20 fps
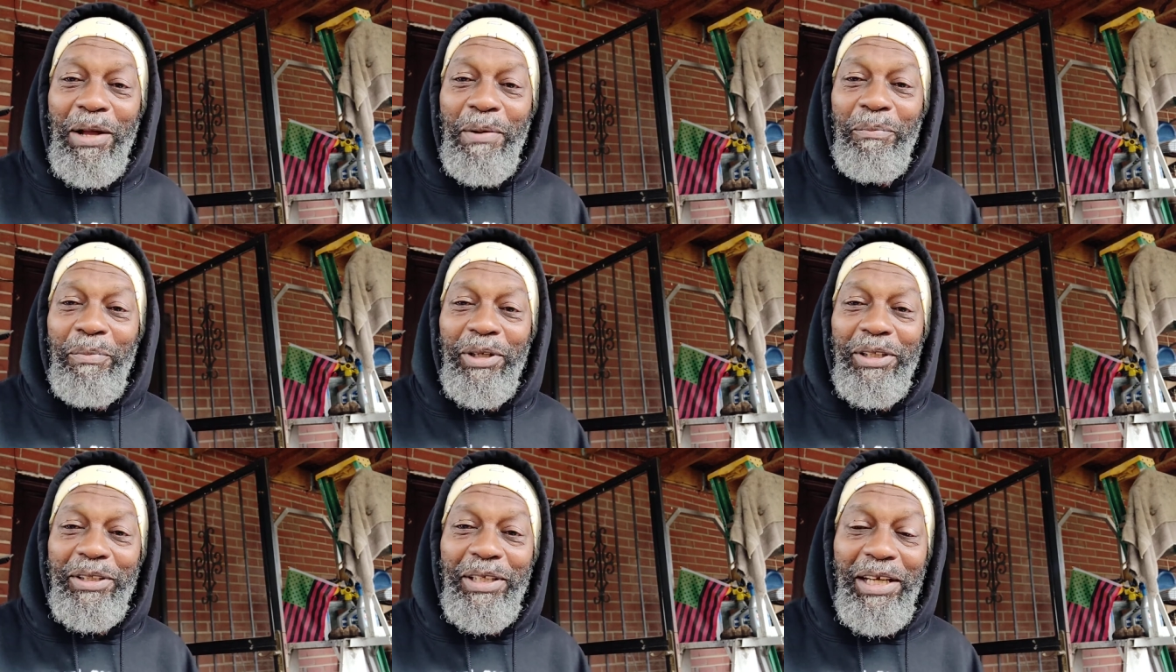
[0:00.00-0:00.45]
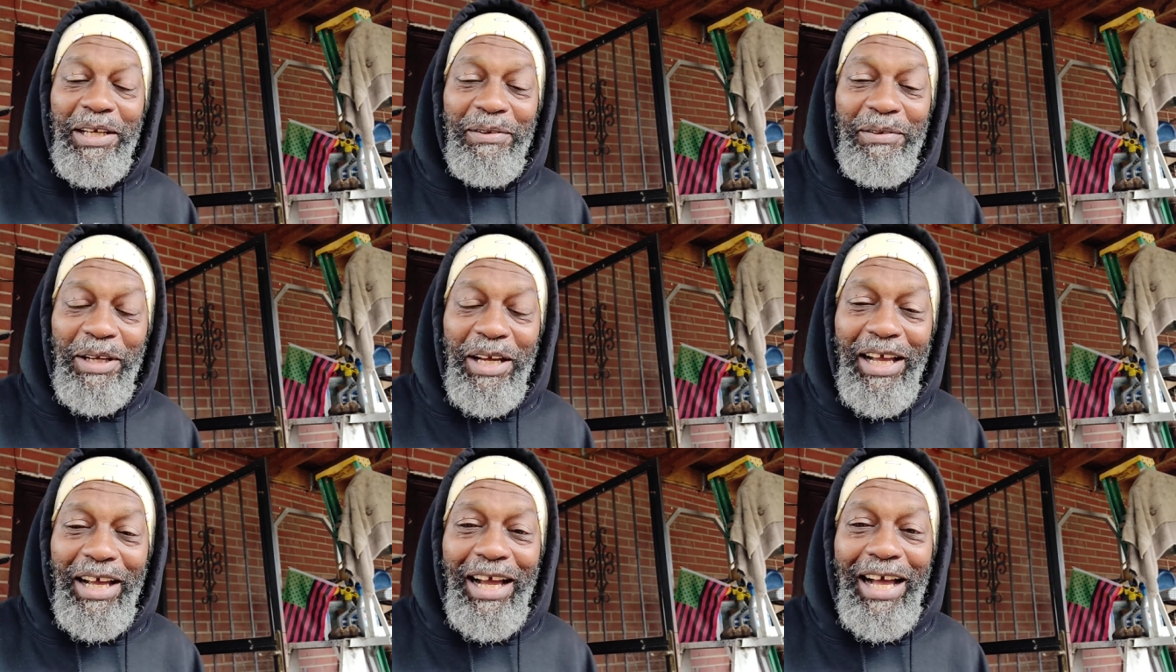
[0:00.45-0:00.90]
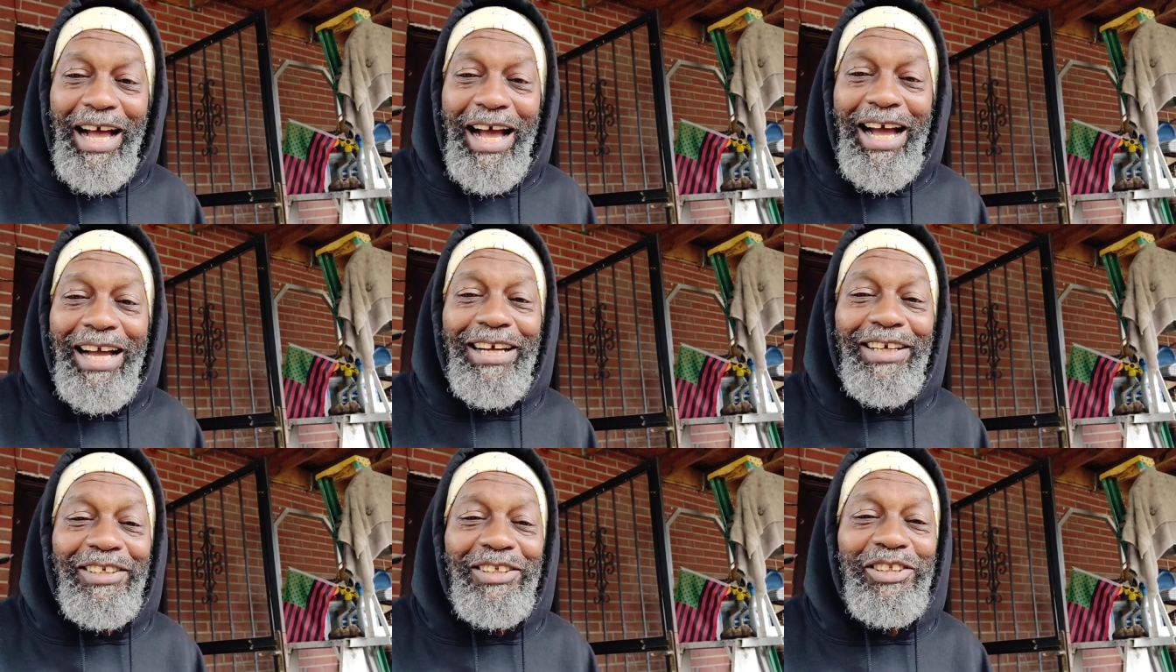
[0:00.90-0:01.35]
But then
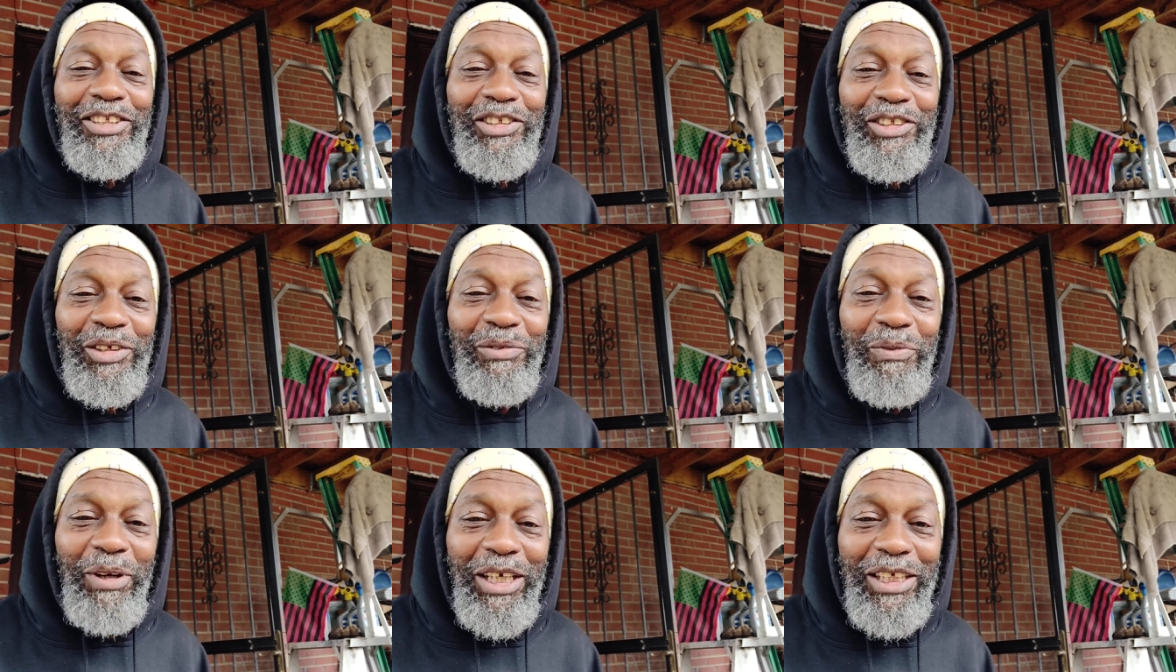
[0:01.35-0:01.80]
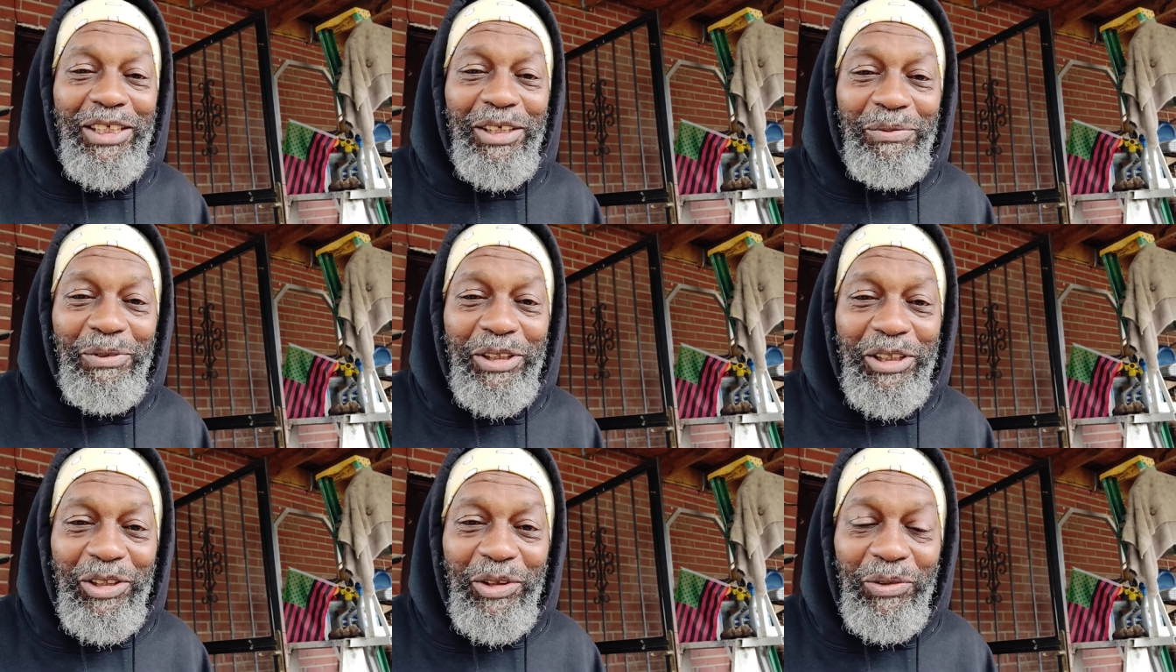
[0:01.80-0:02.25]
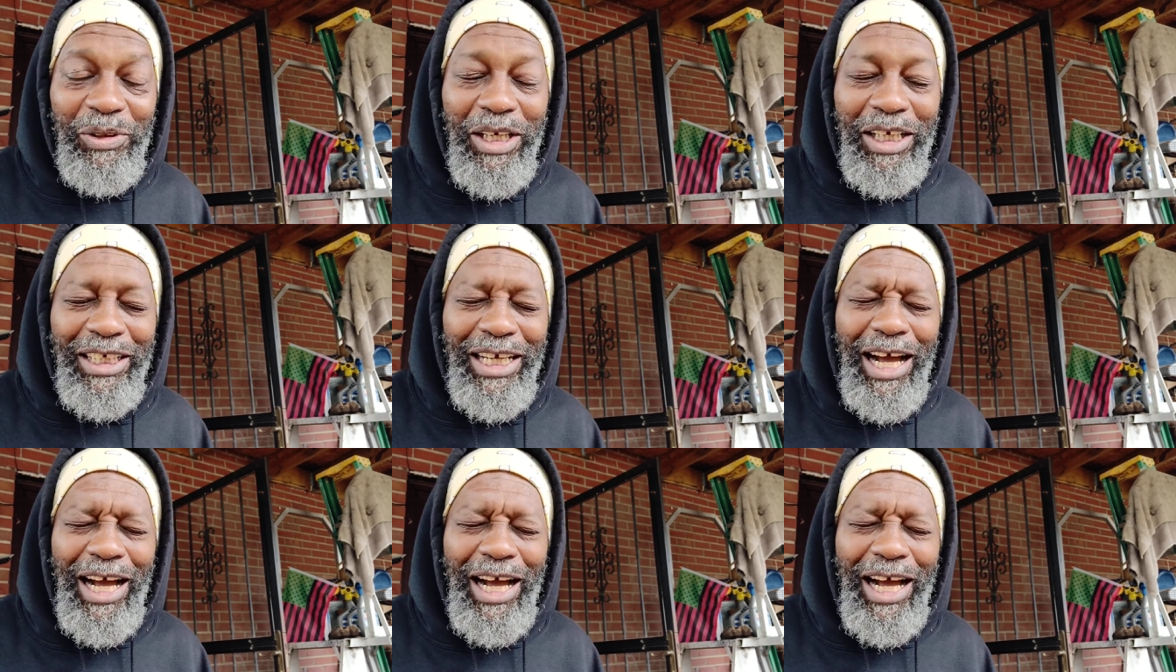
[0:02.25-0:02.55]
I understood why she was doing that.